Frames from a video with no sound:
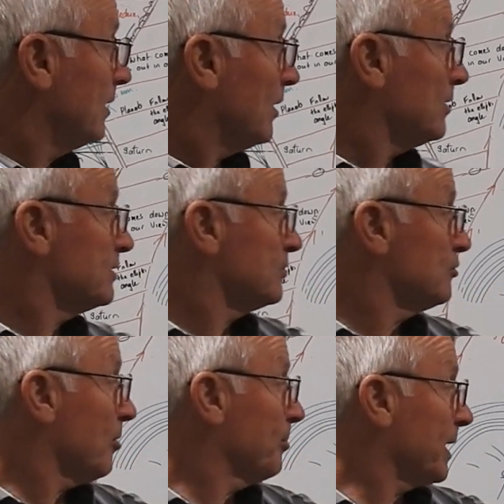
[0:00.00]

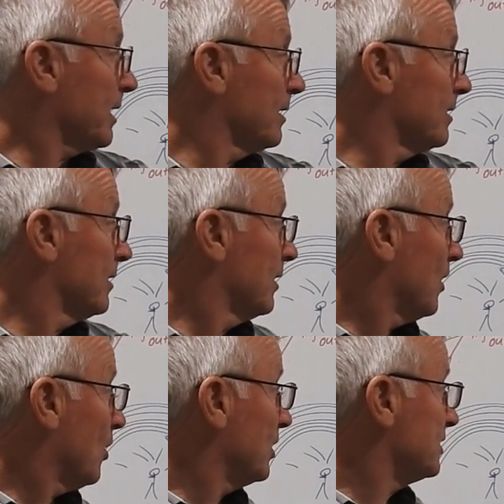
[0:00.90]
Isotropic,
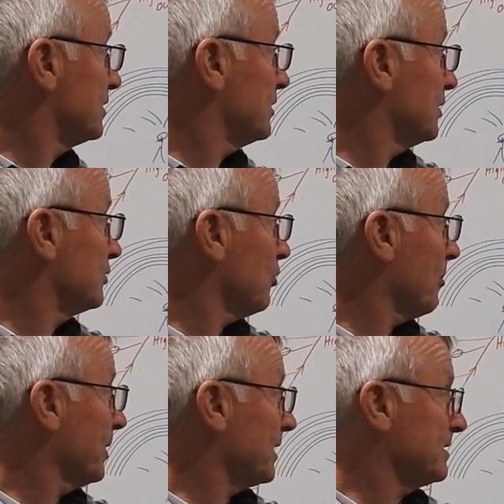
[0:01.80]
ice to the
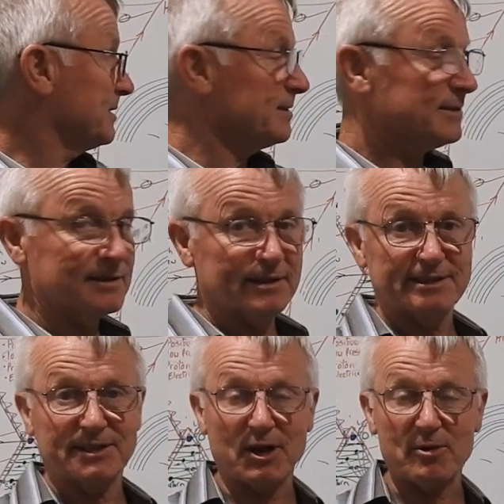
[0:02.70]
tropics.
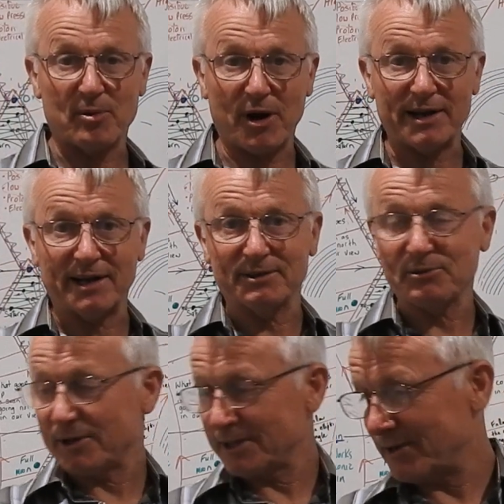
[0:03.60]
It's a no-brainer
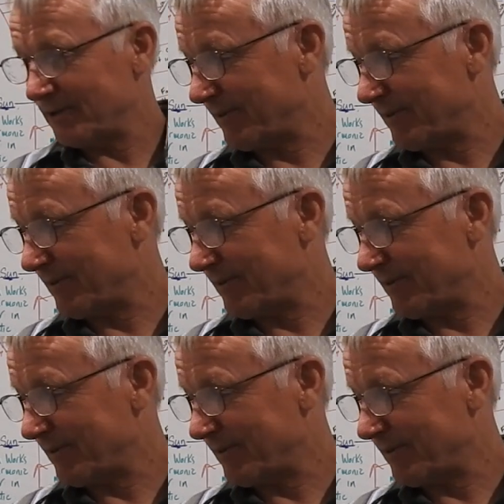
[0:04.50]
right there in your